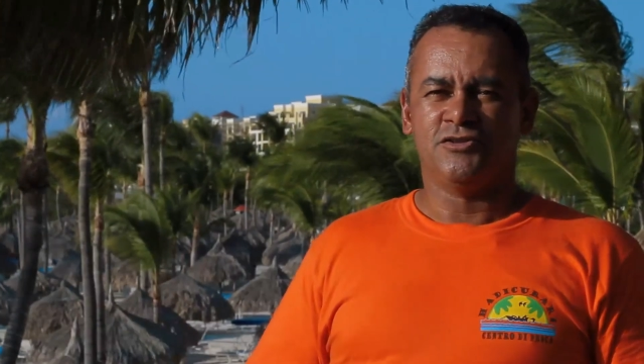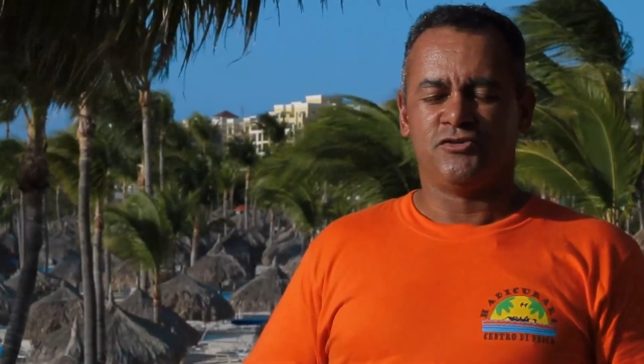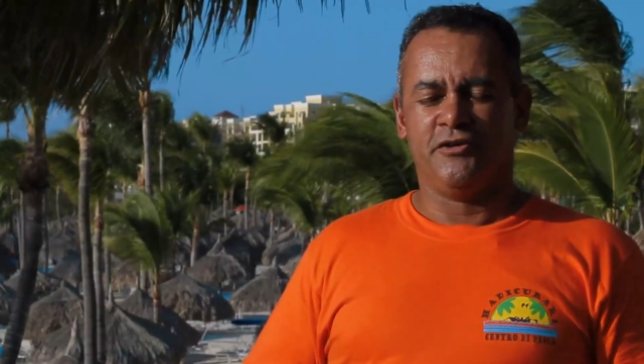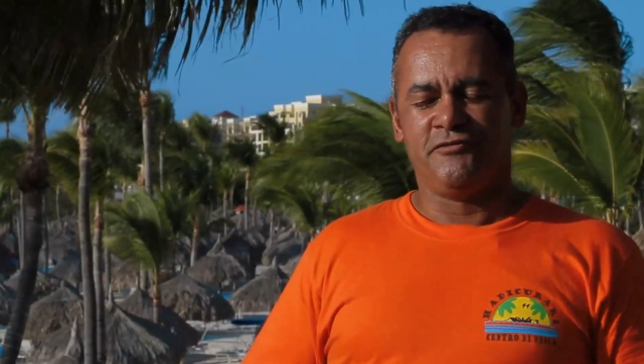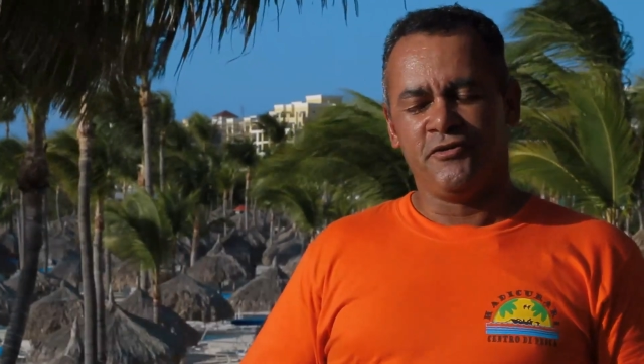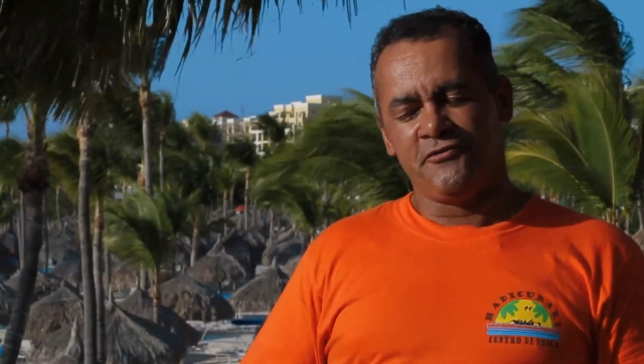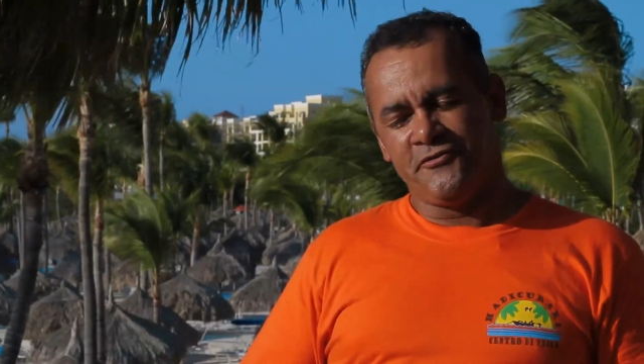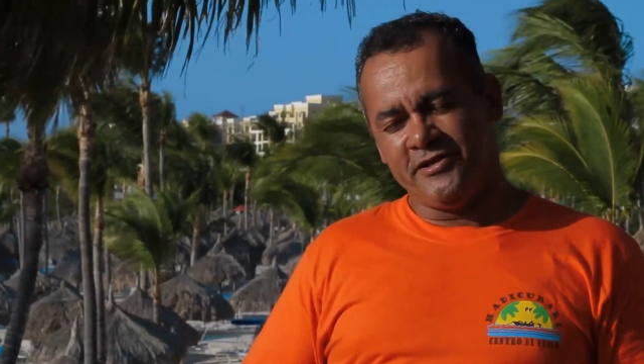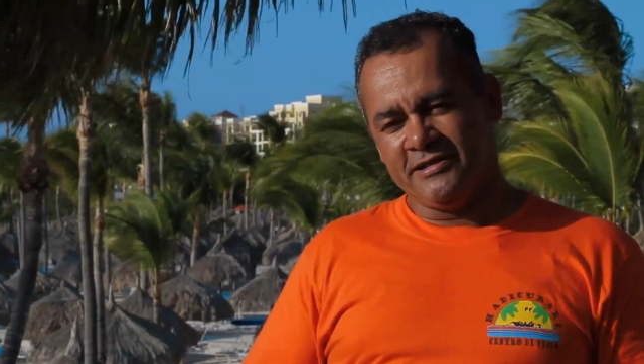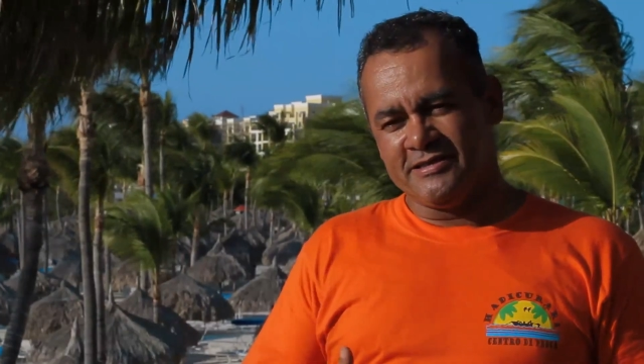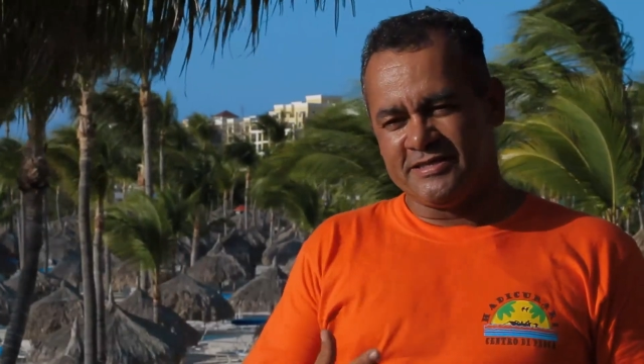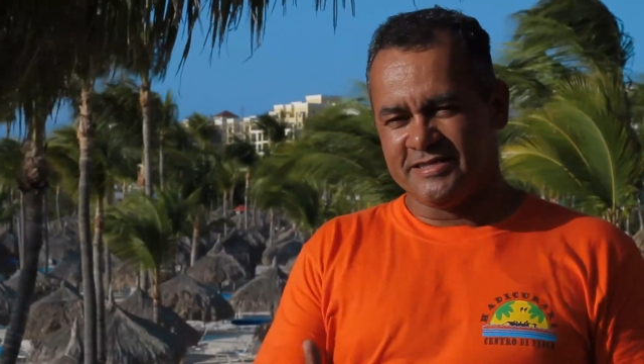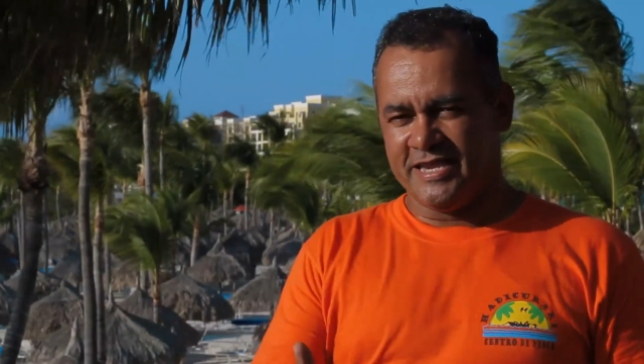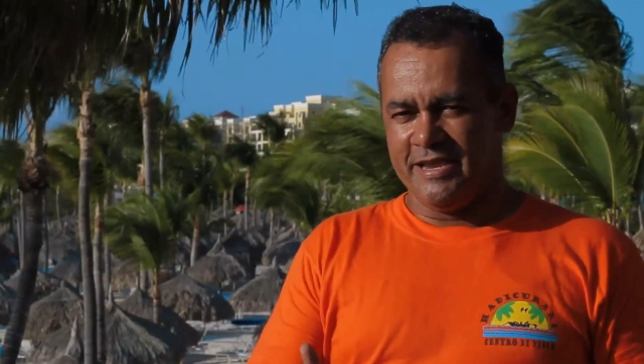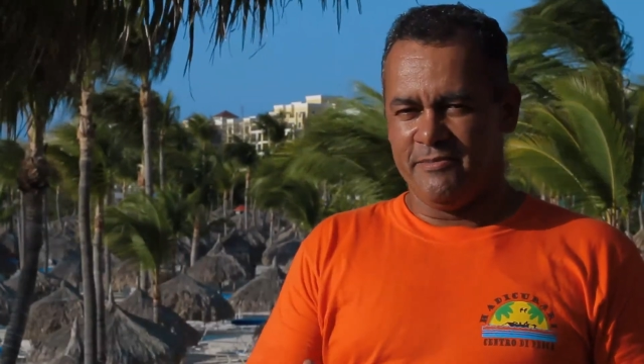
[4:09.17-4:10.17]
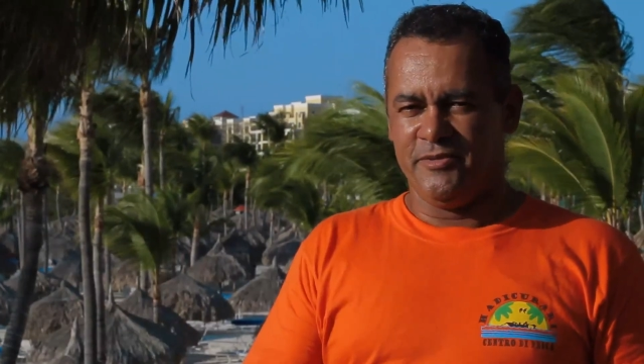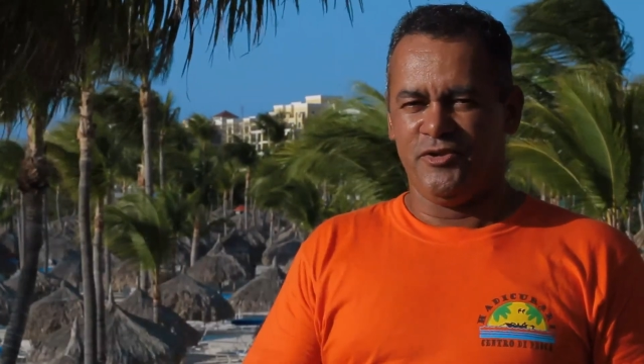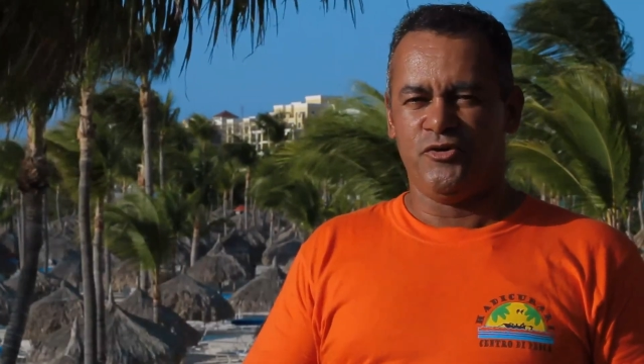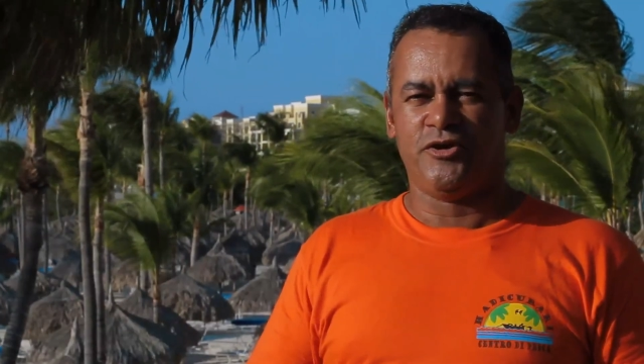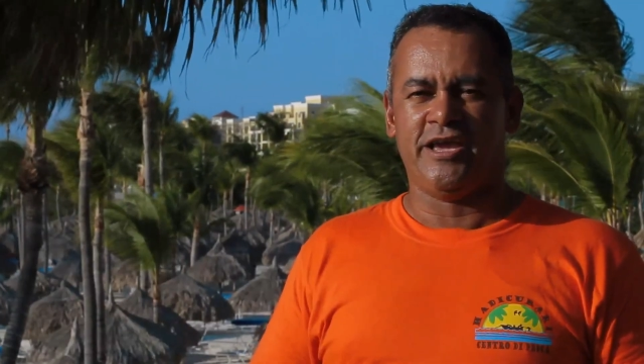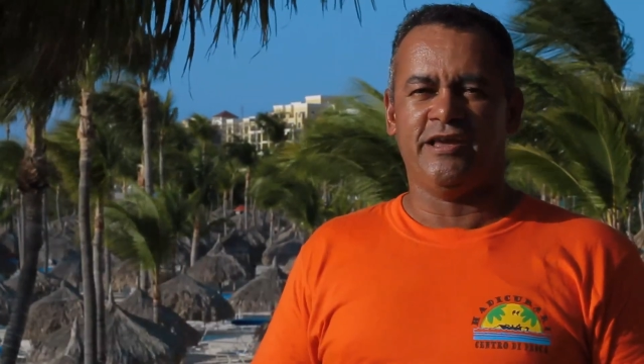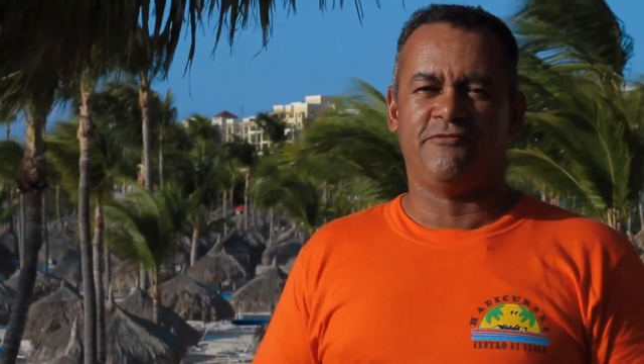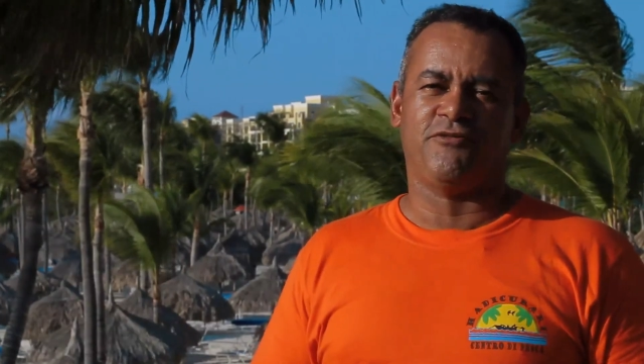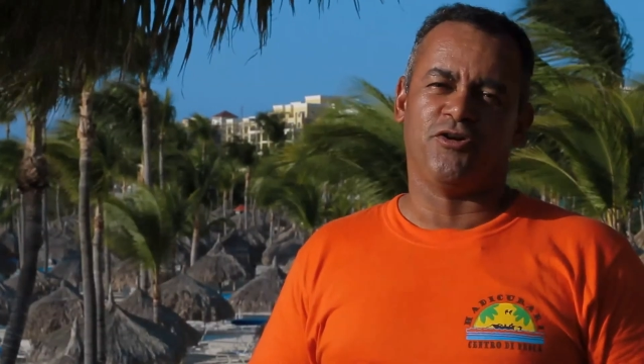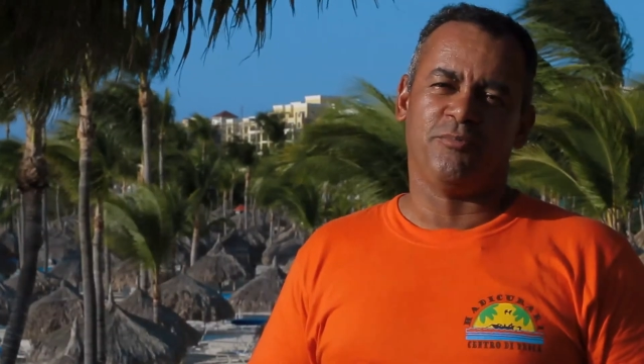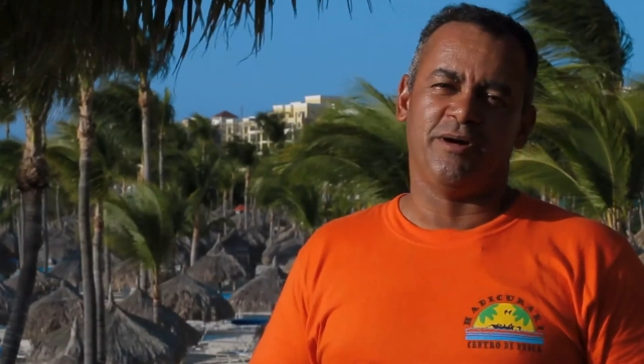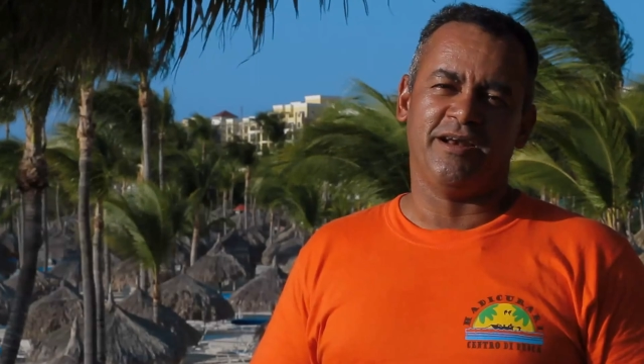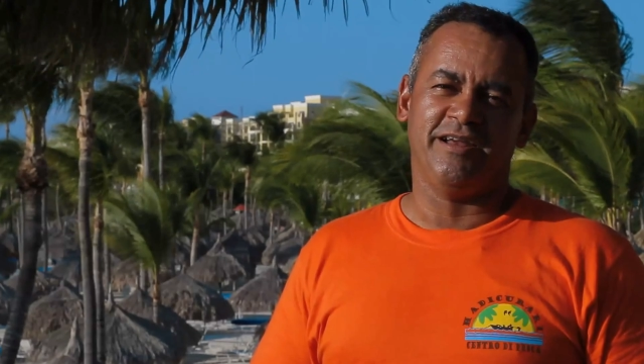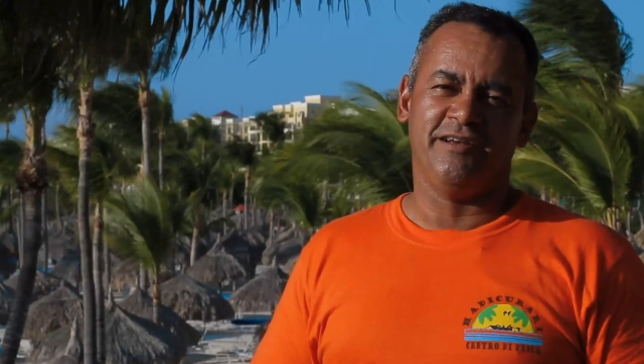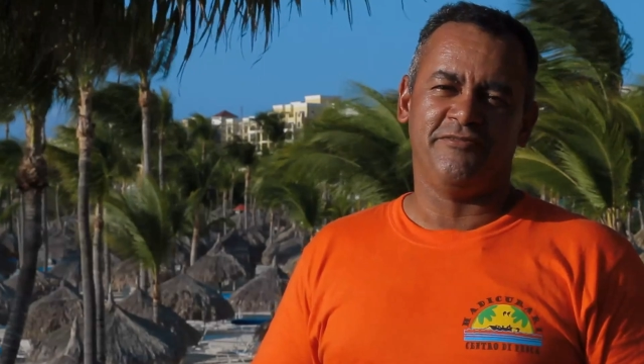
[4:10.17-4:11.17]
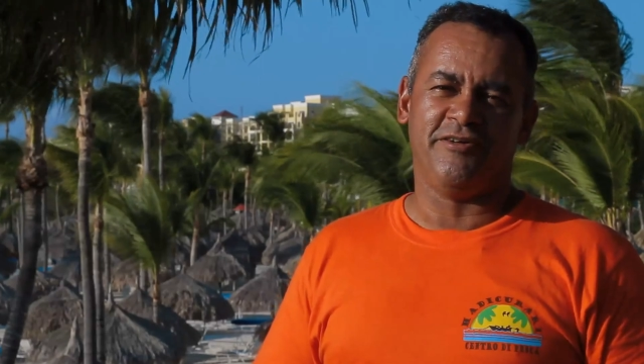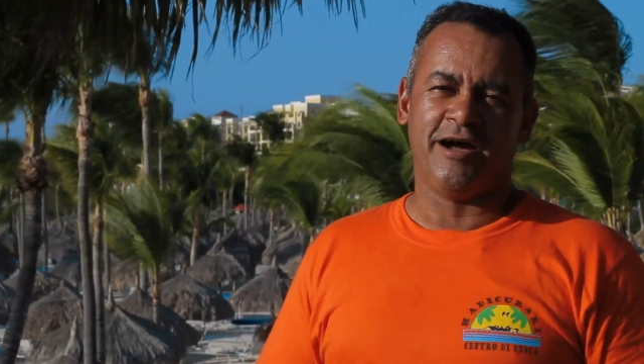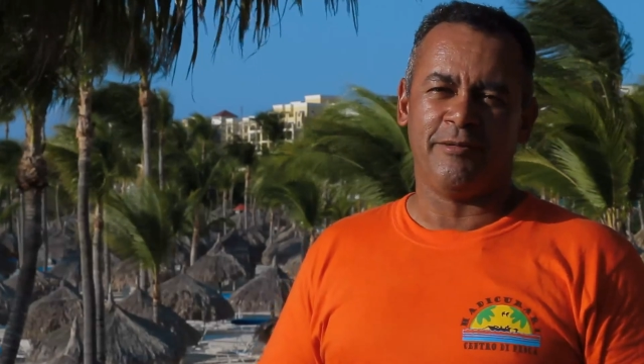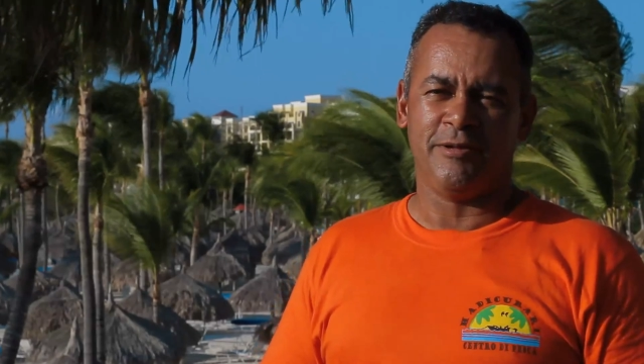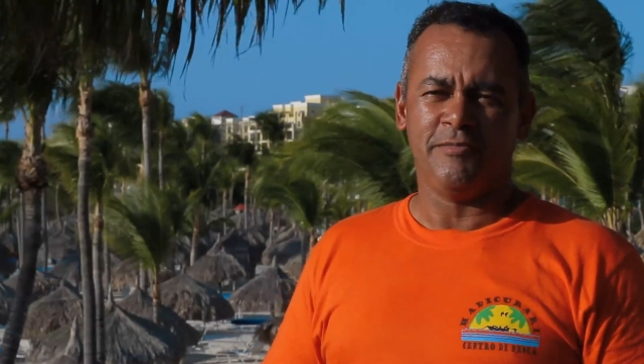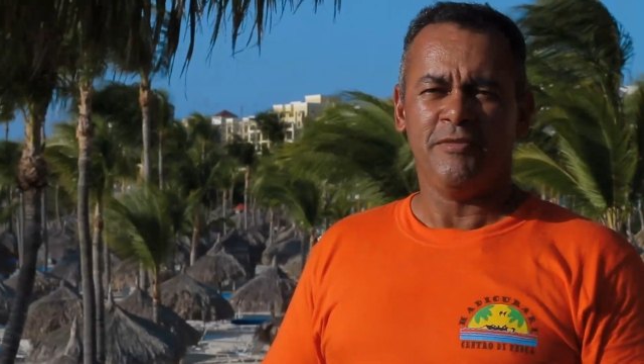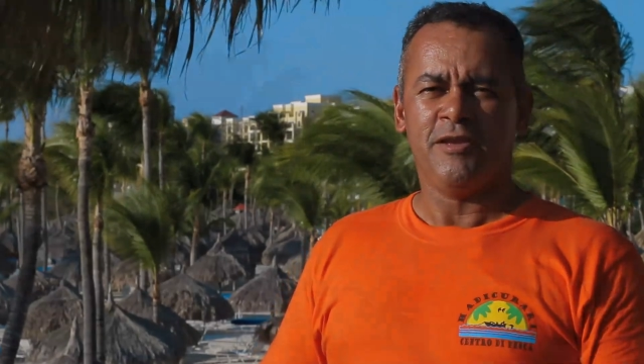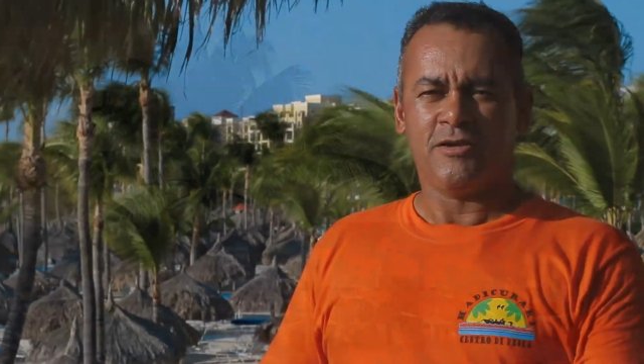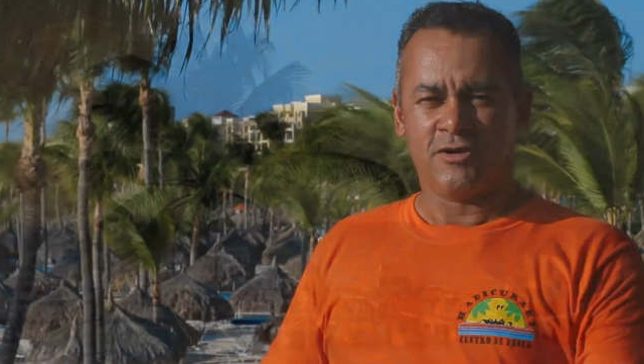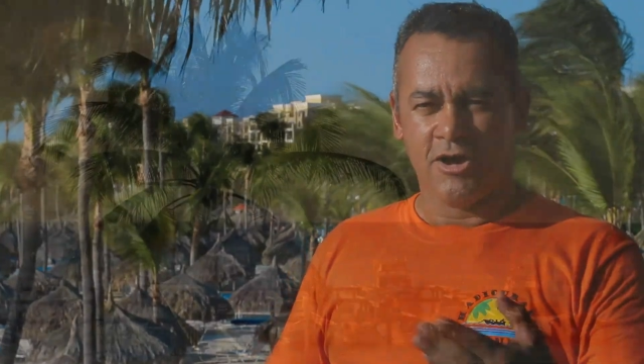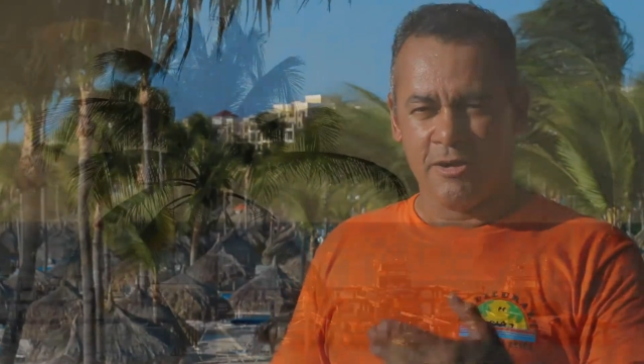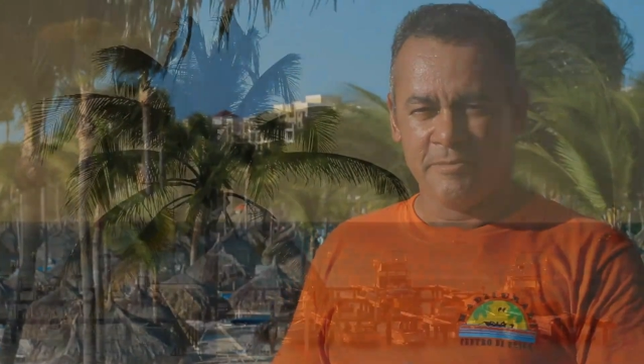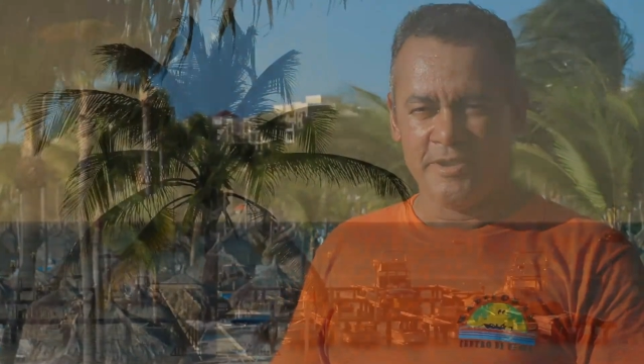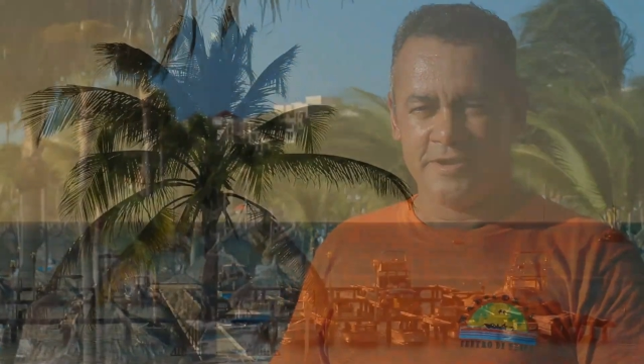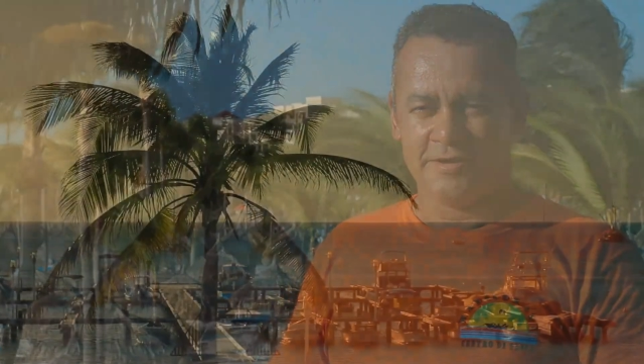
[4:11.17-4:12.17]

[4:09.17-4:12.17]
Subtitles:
So if you feel the same and you care for a marine environment, come